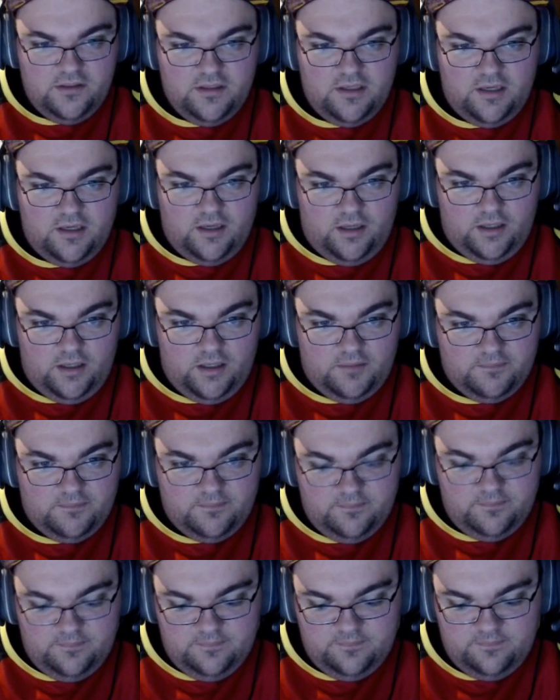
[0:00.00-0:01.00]

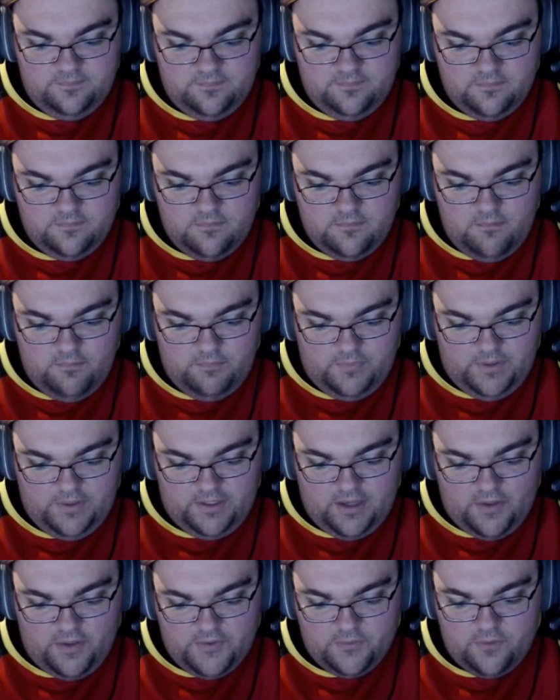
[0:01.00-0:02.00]
But
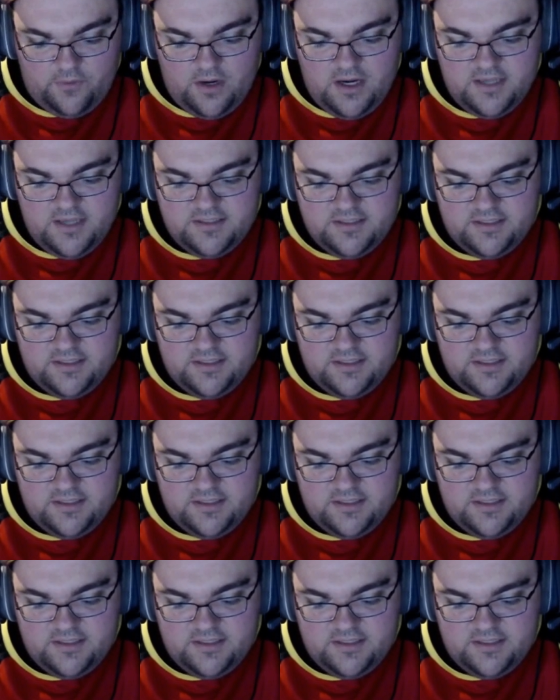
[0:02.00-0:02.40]
otherwise,